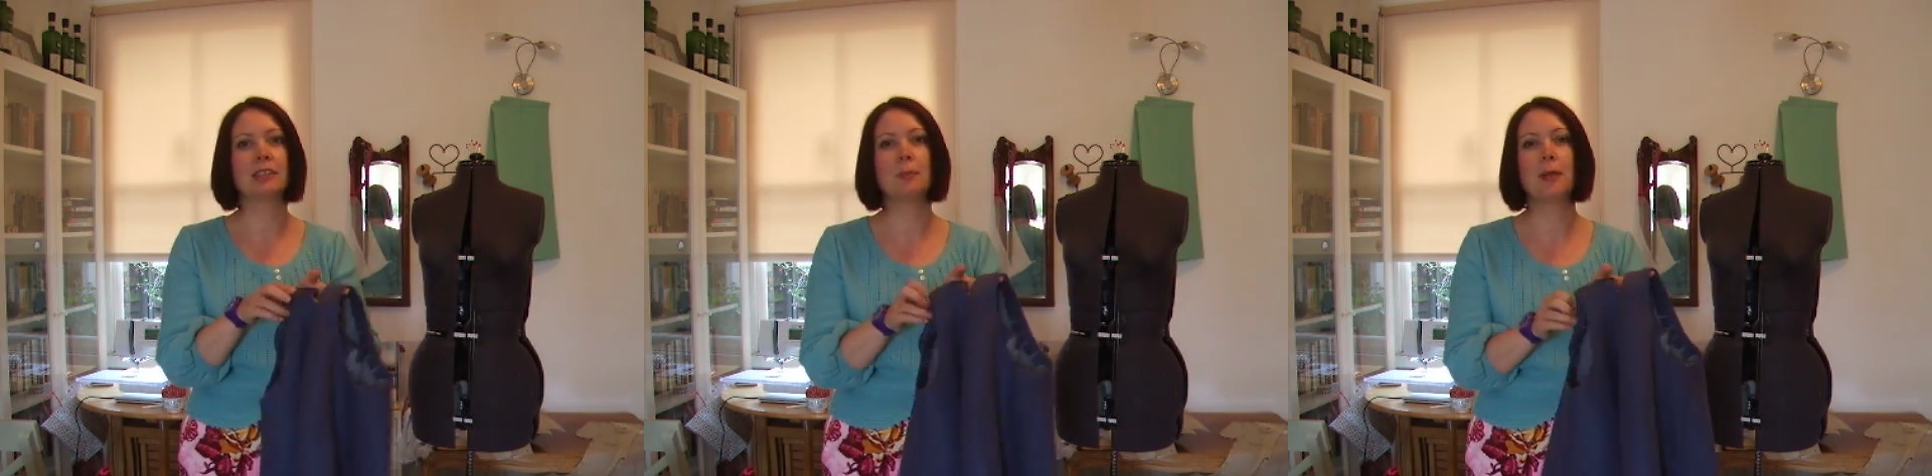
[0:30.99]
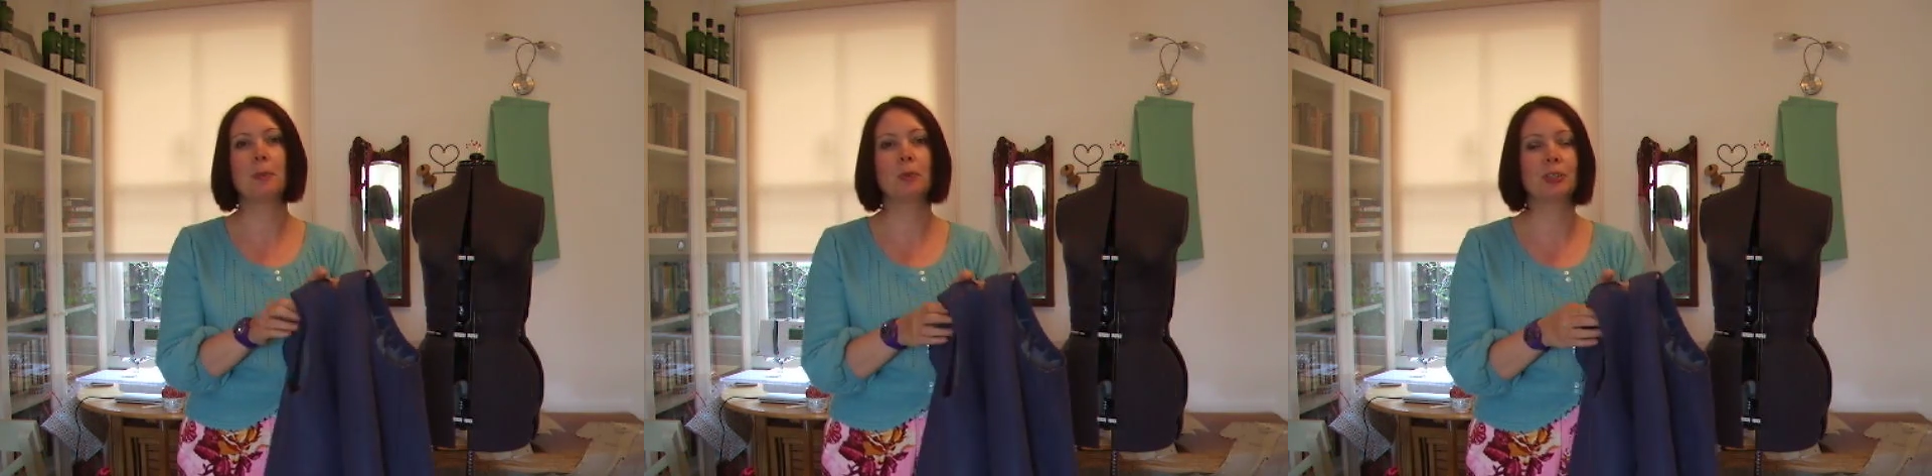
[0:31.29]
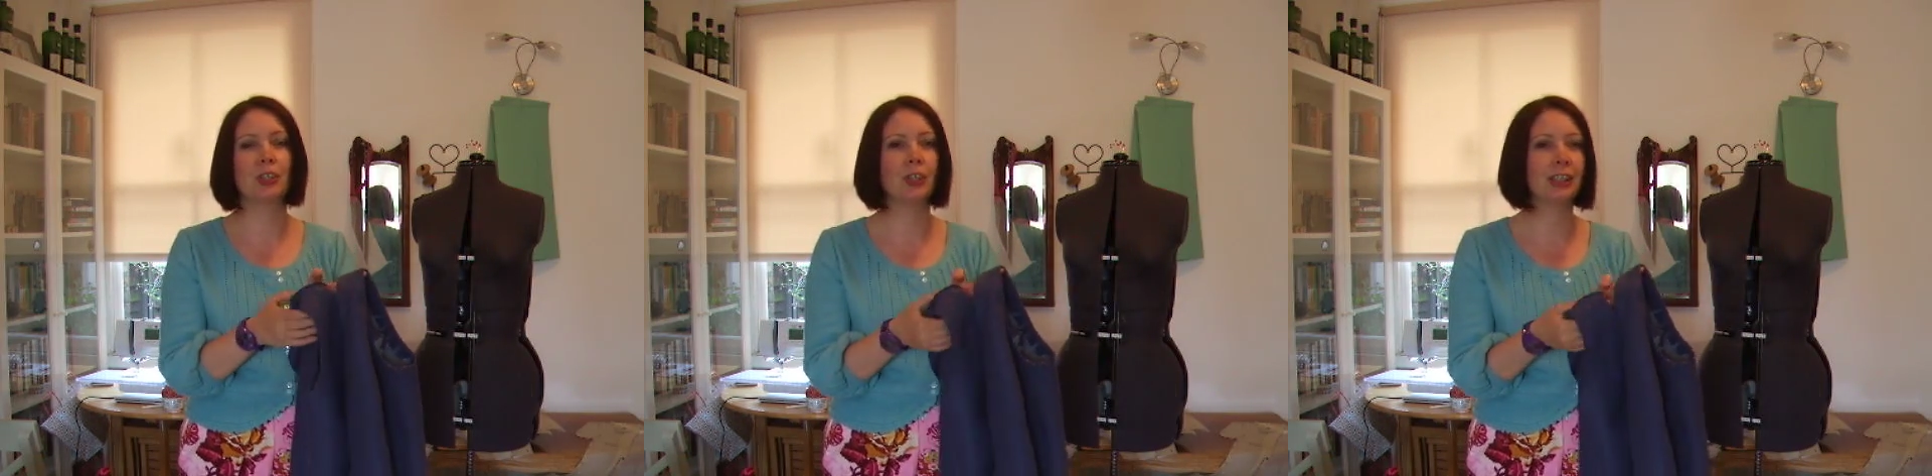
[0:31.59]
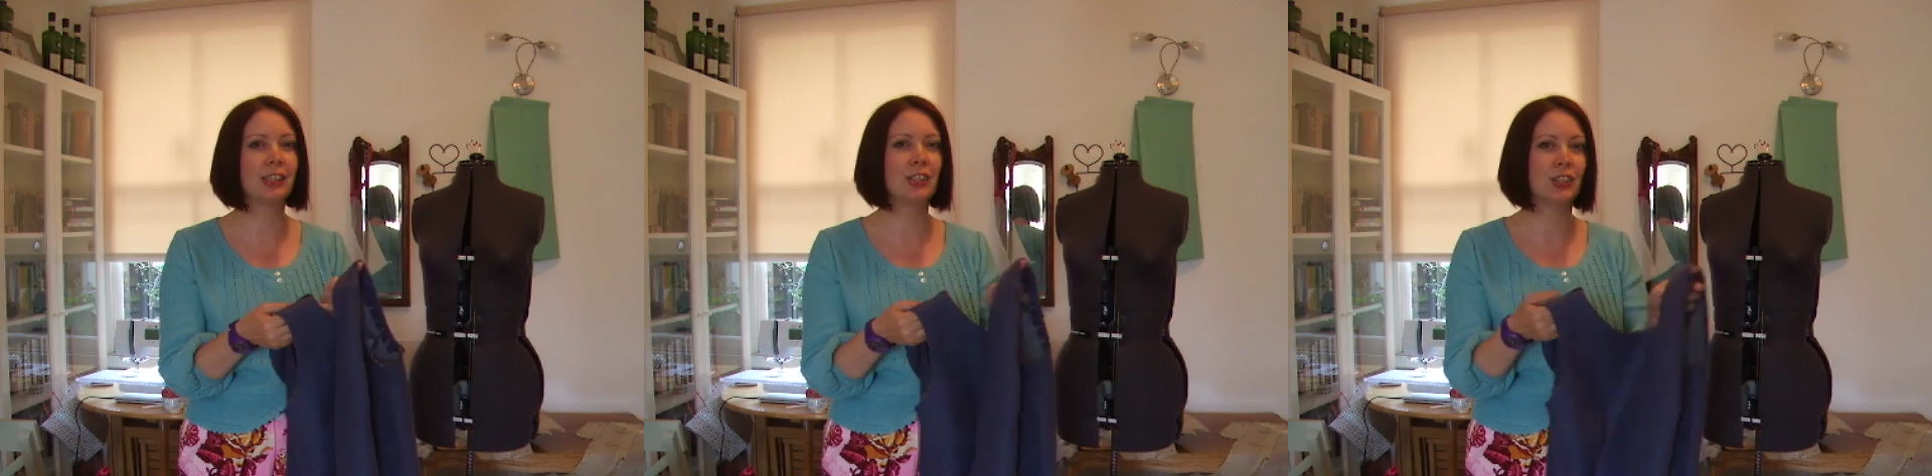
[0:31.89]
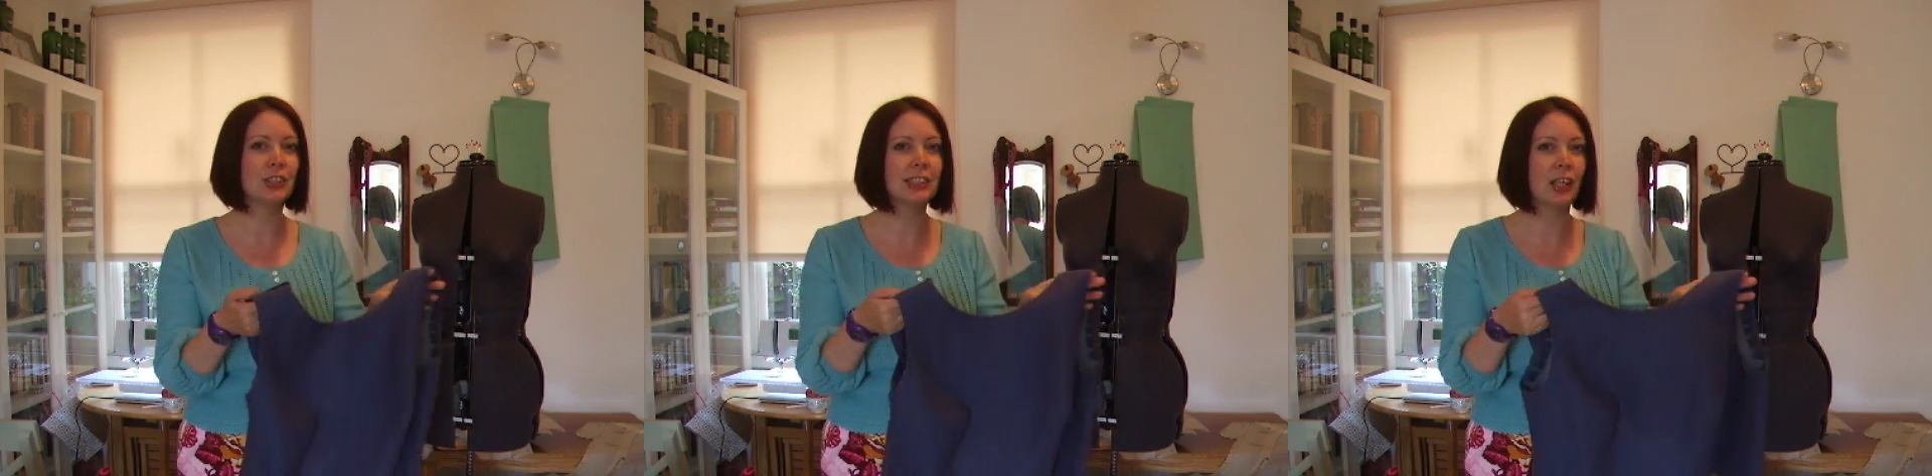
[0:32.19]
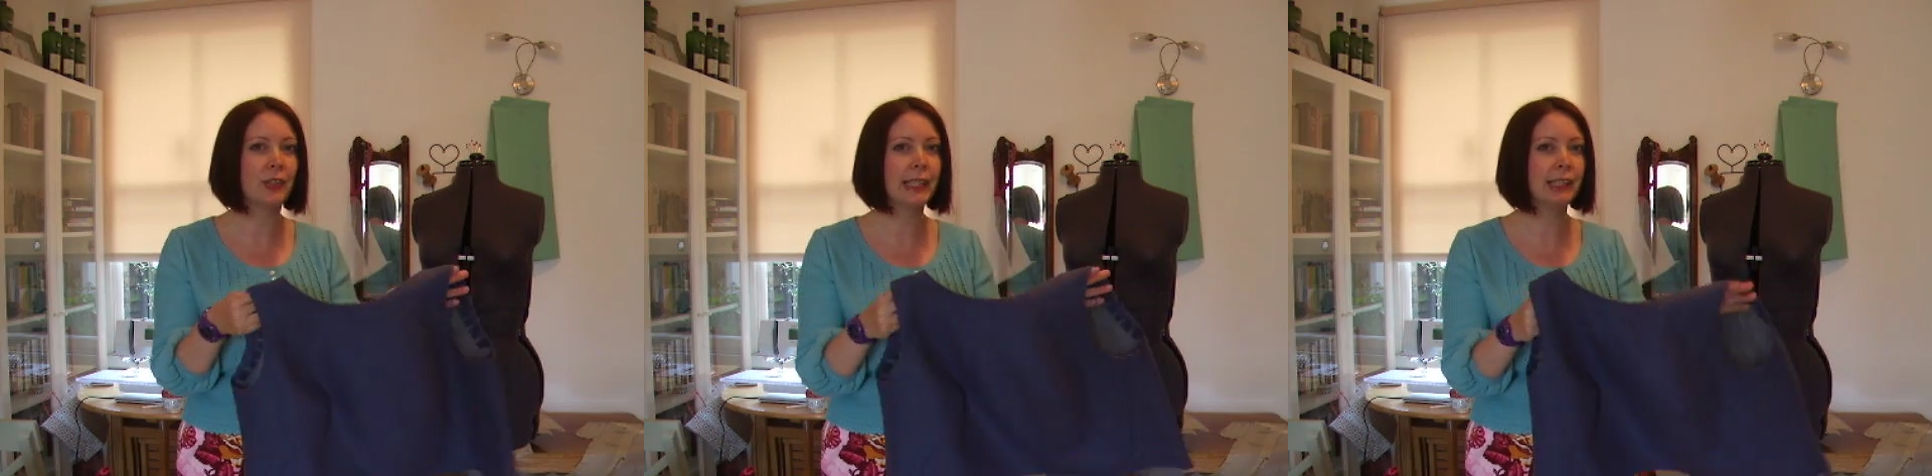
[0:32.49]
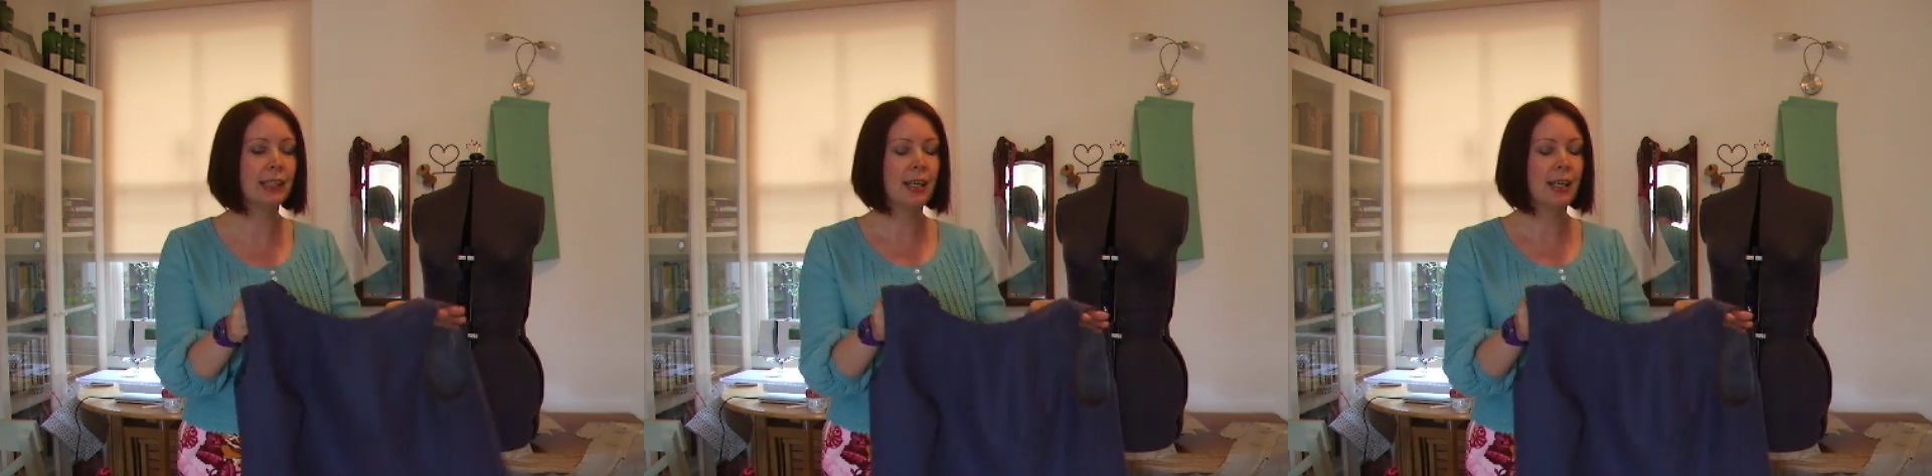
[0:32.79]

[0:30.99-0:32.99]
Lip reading: Some people would call it couture sewing.